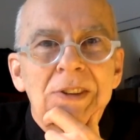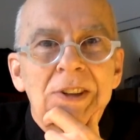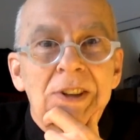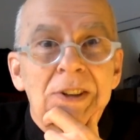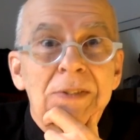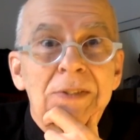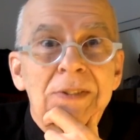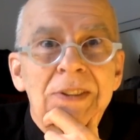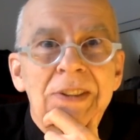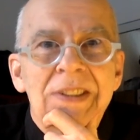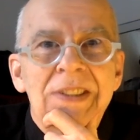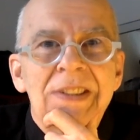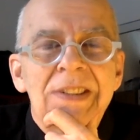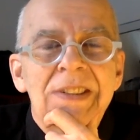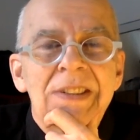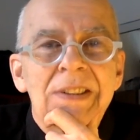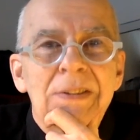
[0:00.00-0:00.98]

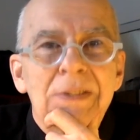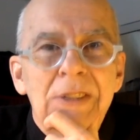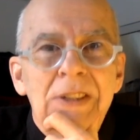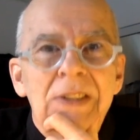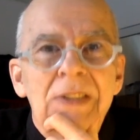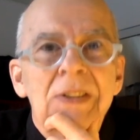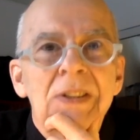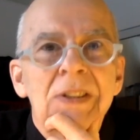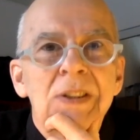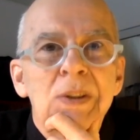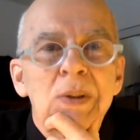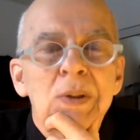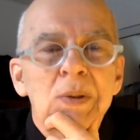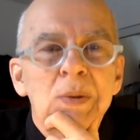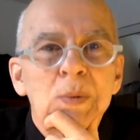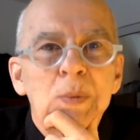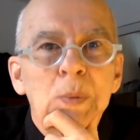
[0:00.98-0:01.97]
conflicts,
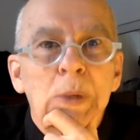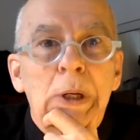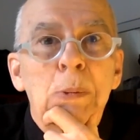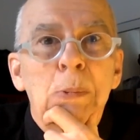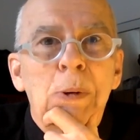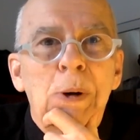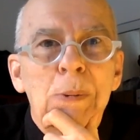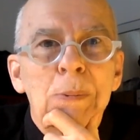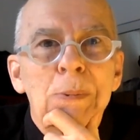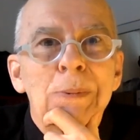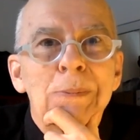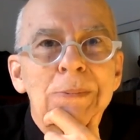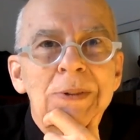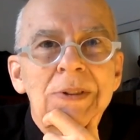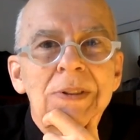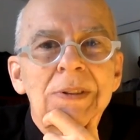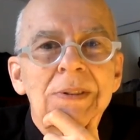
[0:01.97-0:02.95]
difficulties, wicked
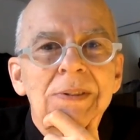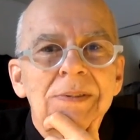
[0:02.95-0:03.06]
problems.